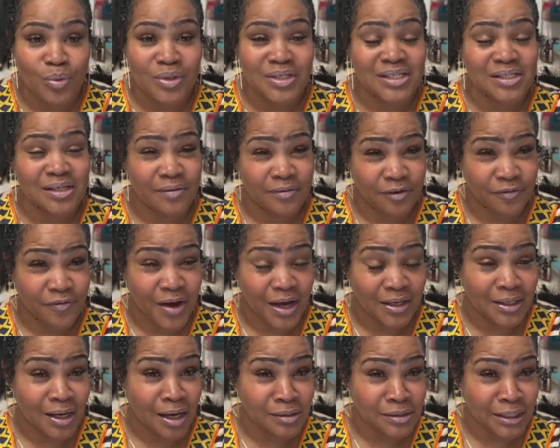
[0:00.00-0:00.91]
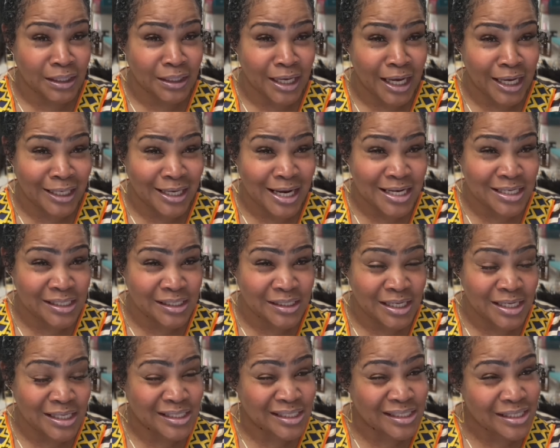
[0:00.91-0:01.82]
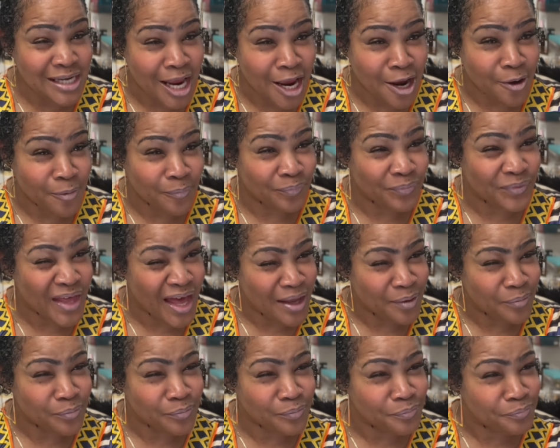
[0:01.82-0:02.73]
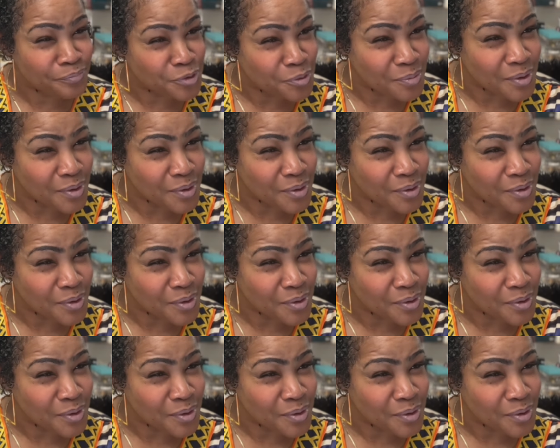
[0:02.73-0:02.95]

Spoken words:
was $75.99. Now, that to